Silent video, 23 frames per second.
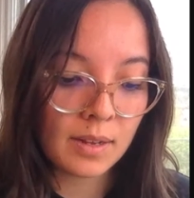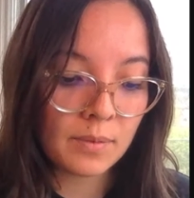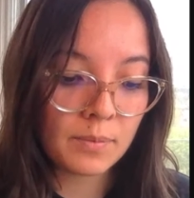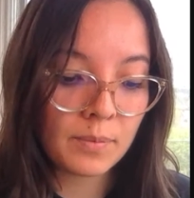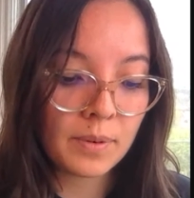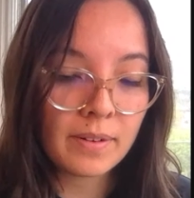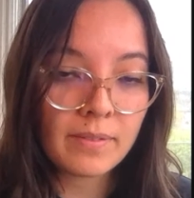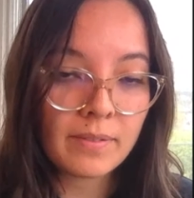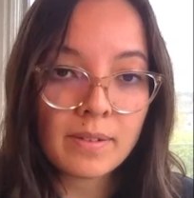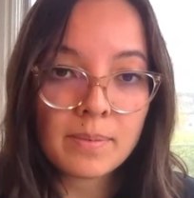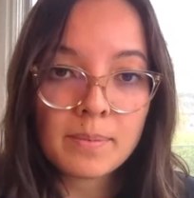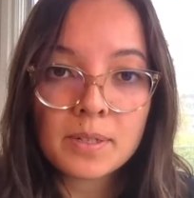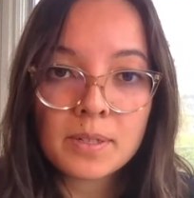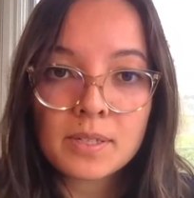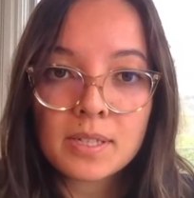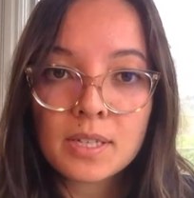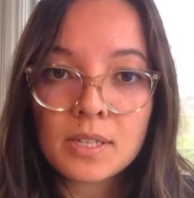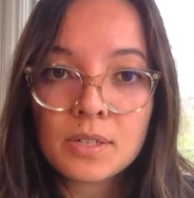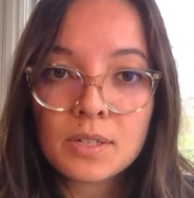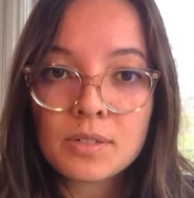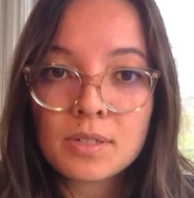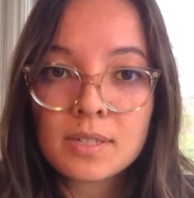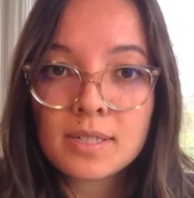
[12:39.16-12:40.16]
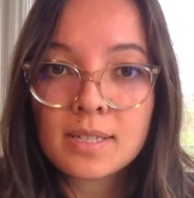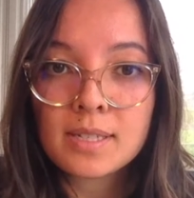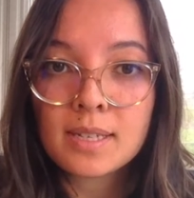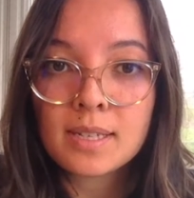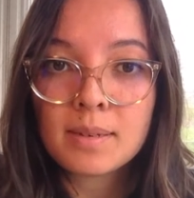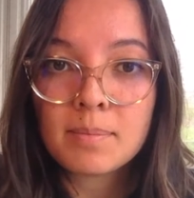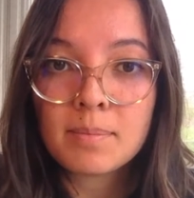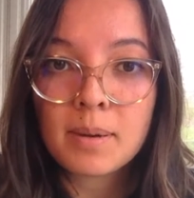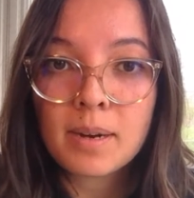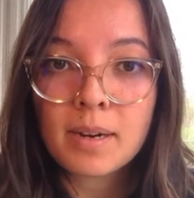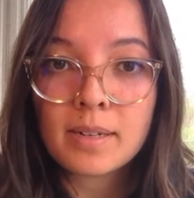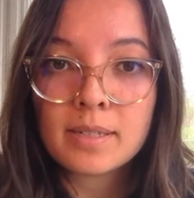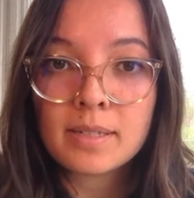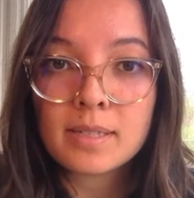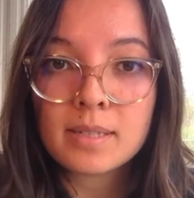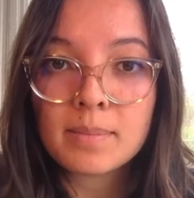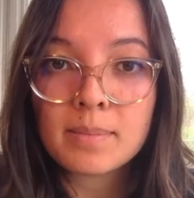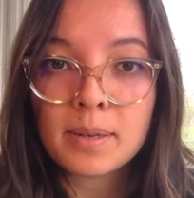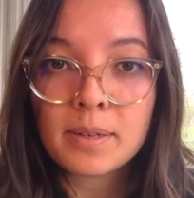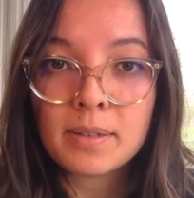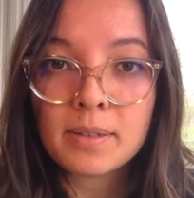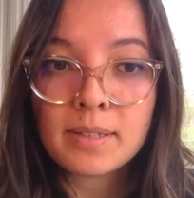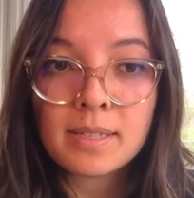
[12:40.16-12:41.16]
And one of the most interesting parts
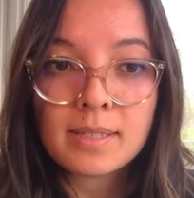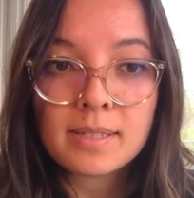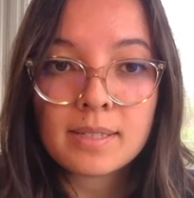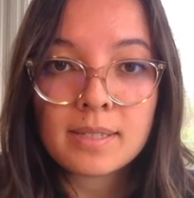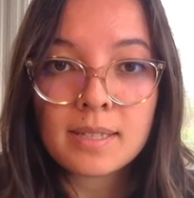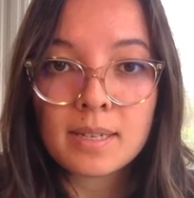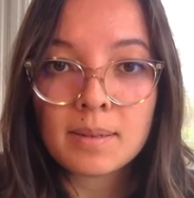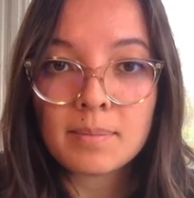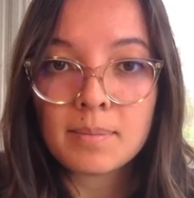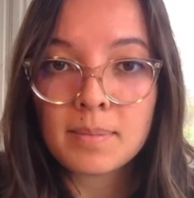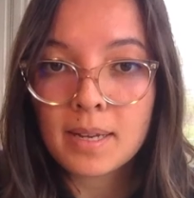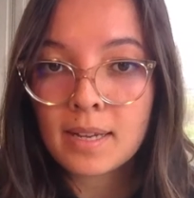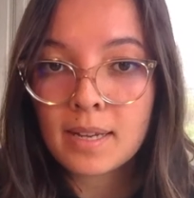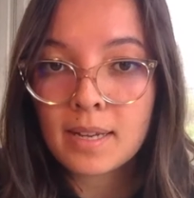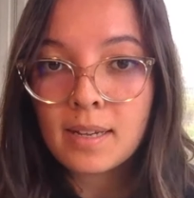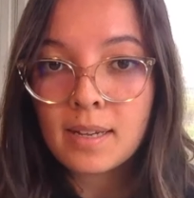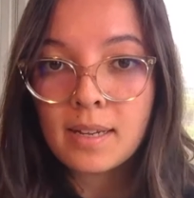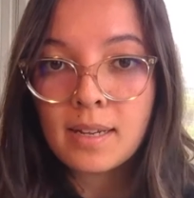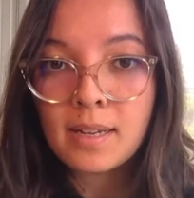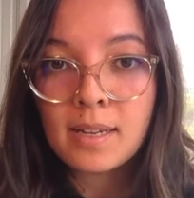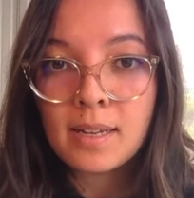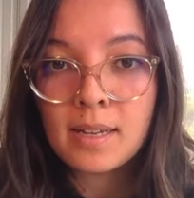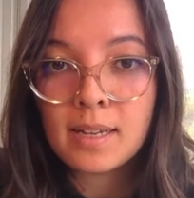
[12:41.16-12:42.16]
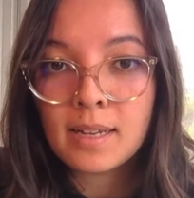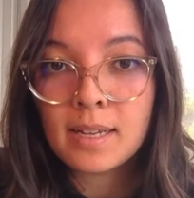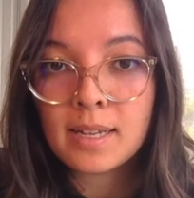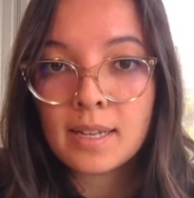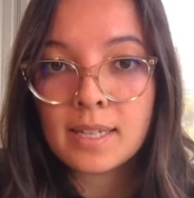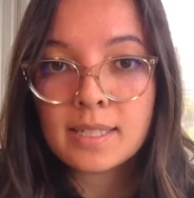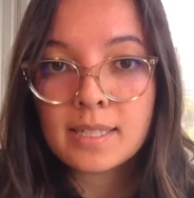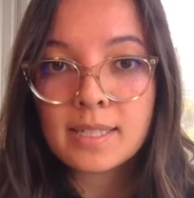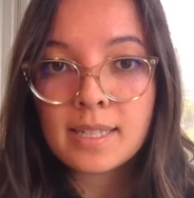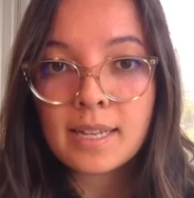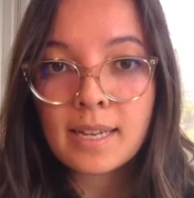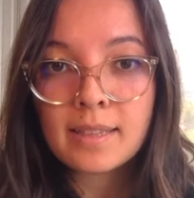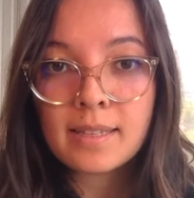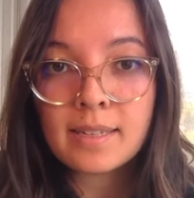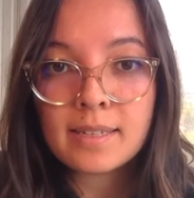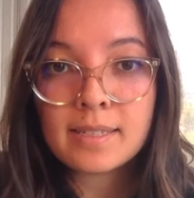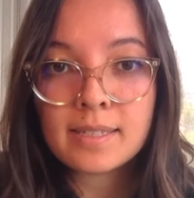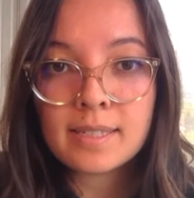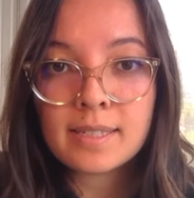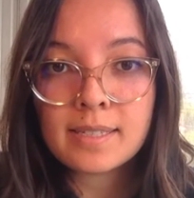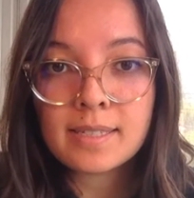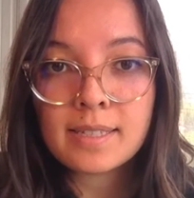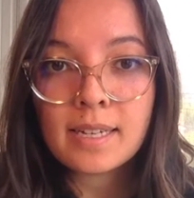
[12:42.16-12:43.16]
about this schema is that
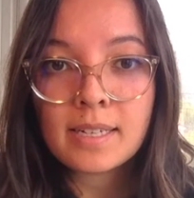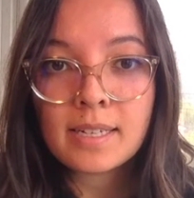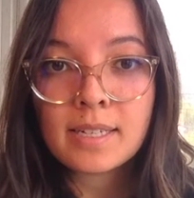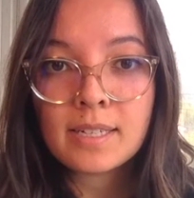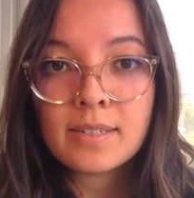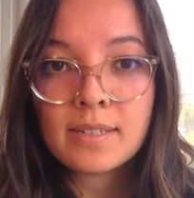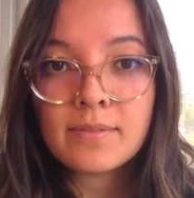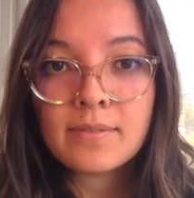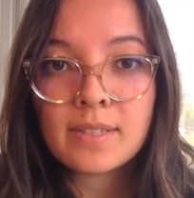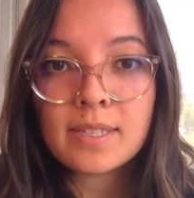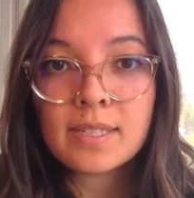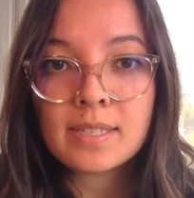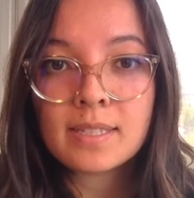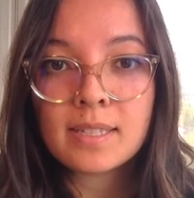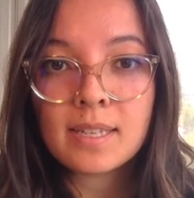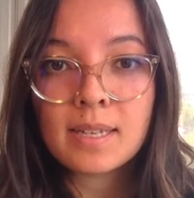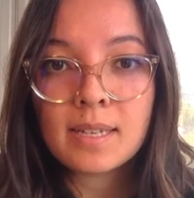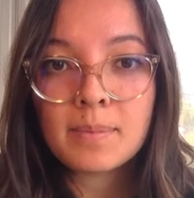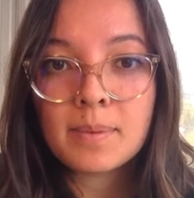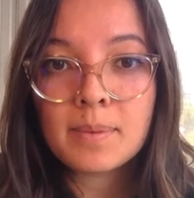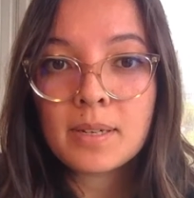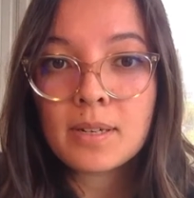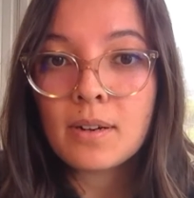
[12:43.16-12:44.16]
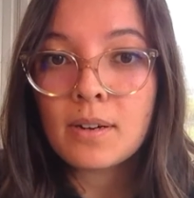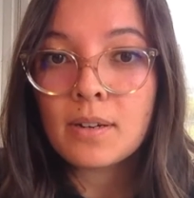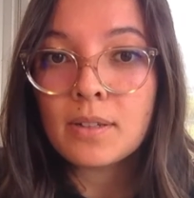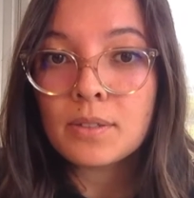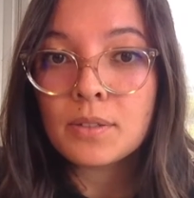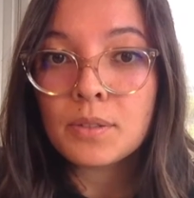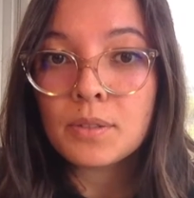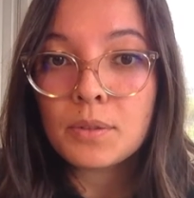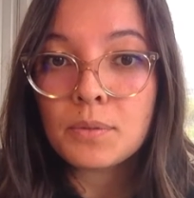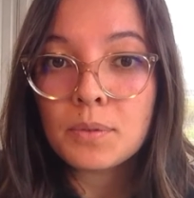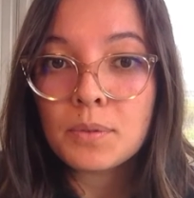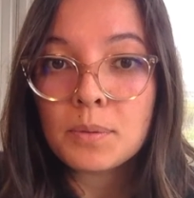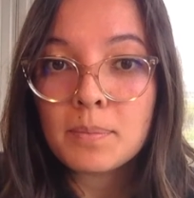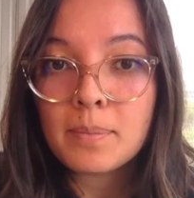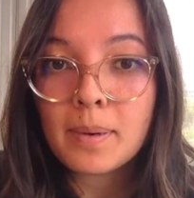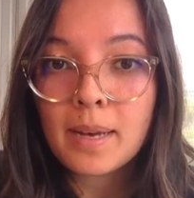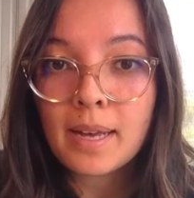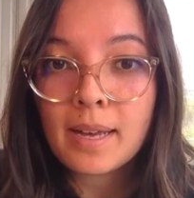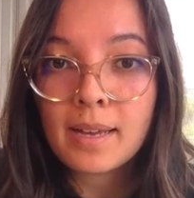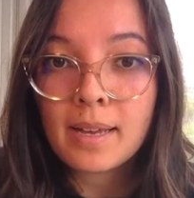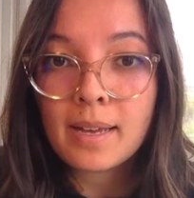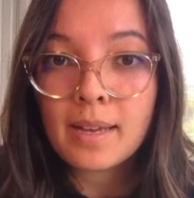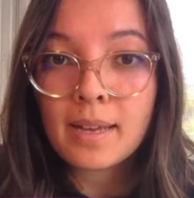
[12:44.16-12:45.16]
there's a section of this schema called group
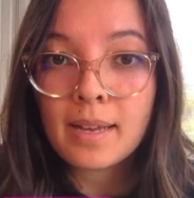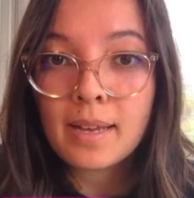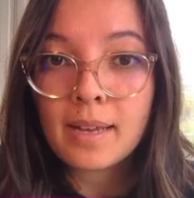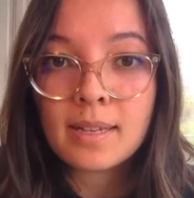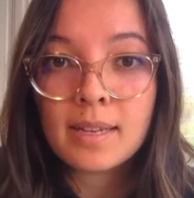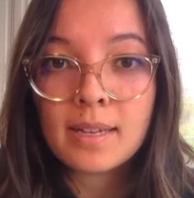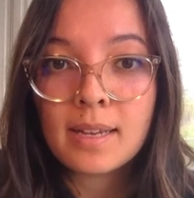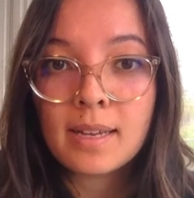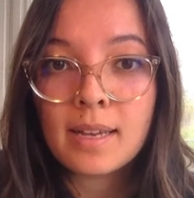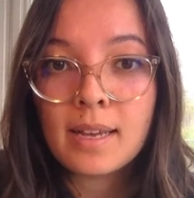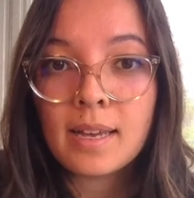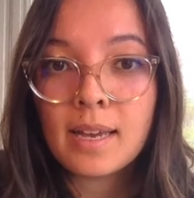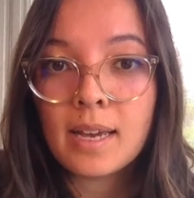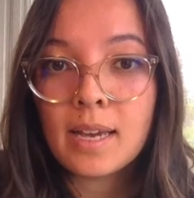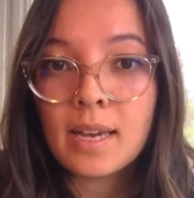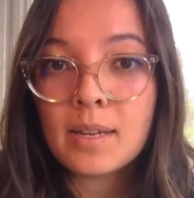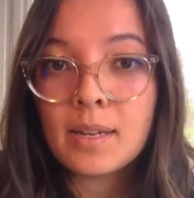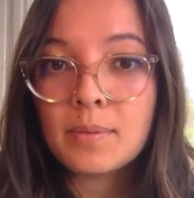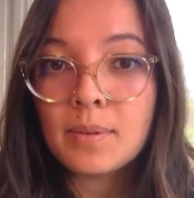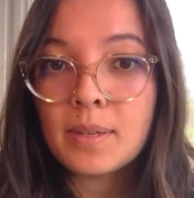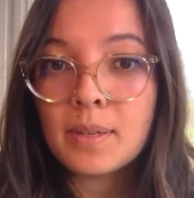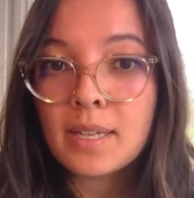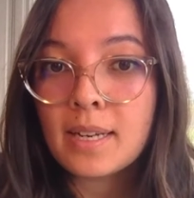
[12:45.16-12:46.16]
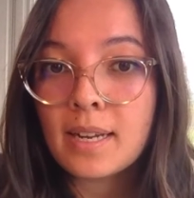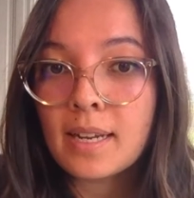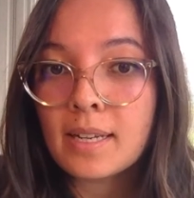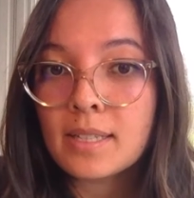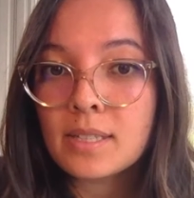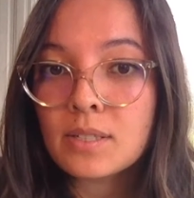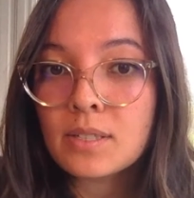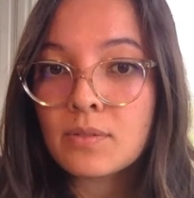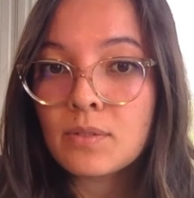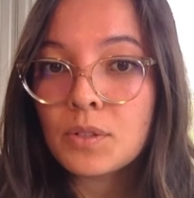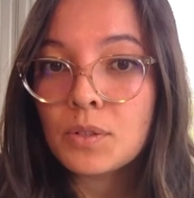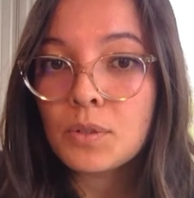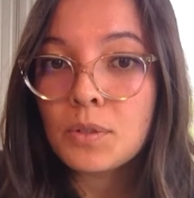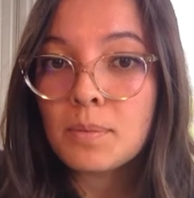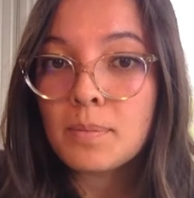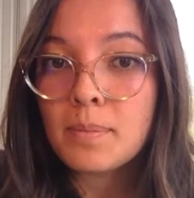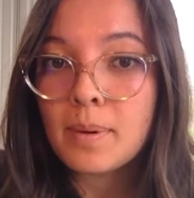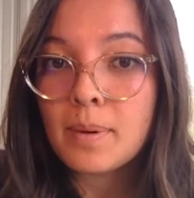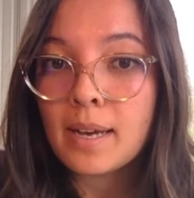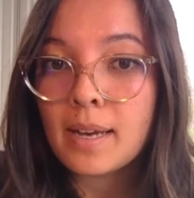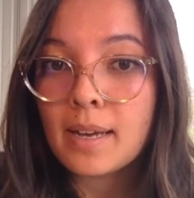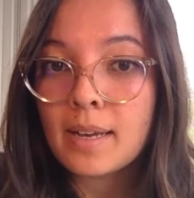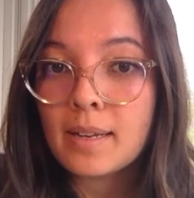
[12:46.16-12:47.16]
by, and we can ask for group
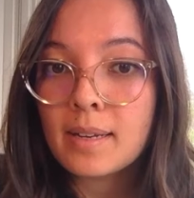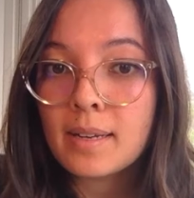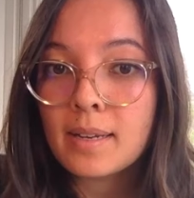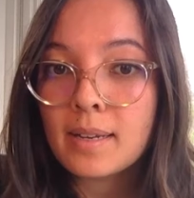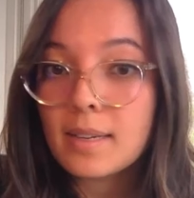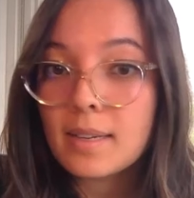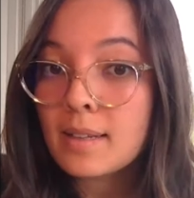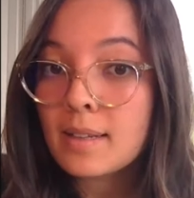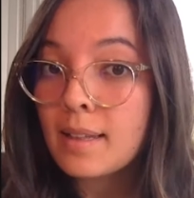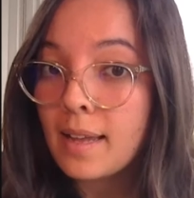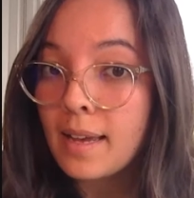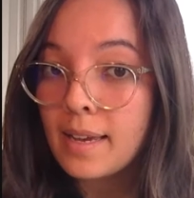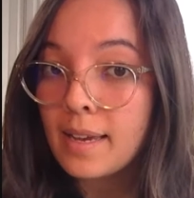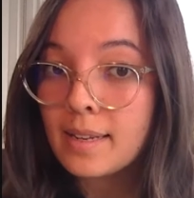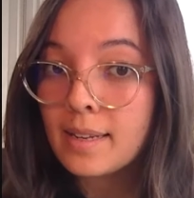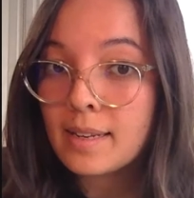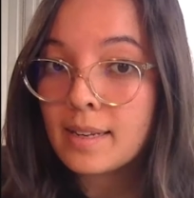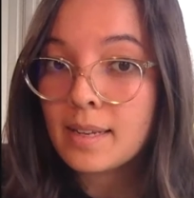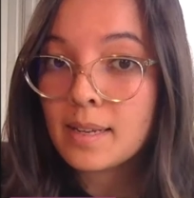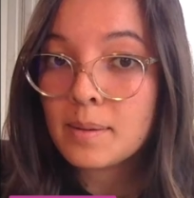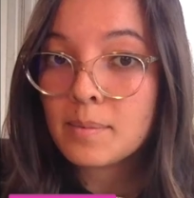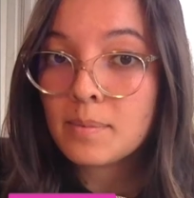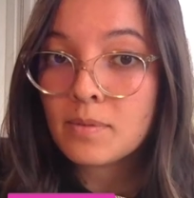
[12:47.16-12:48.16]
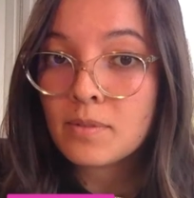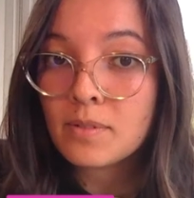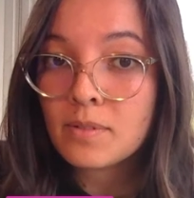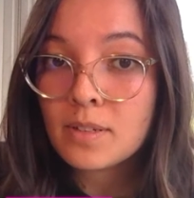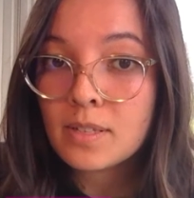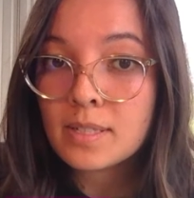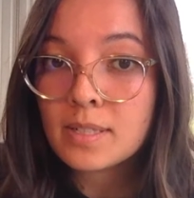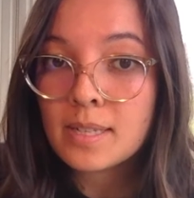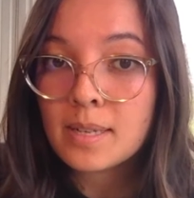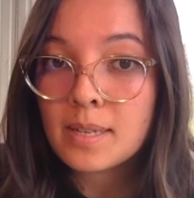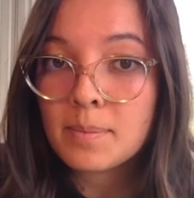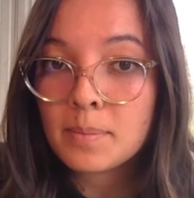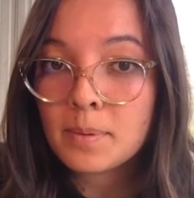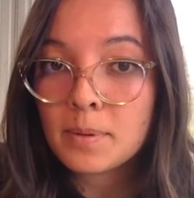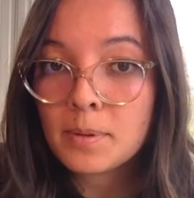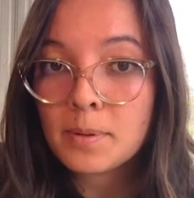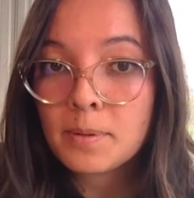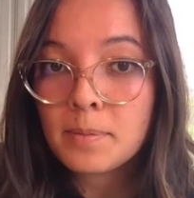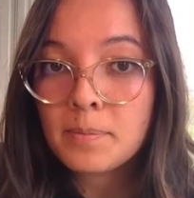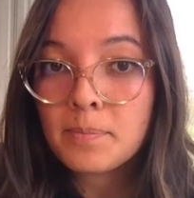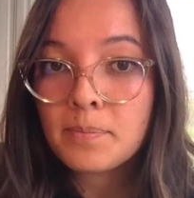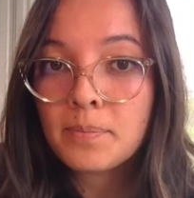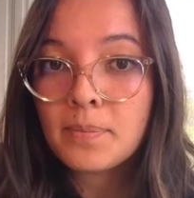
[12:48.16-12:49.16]
by client name, for
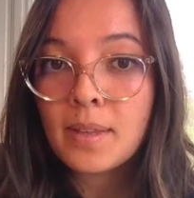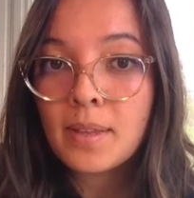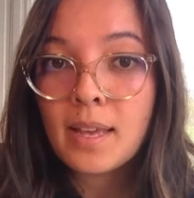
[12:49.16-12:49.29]
example.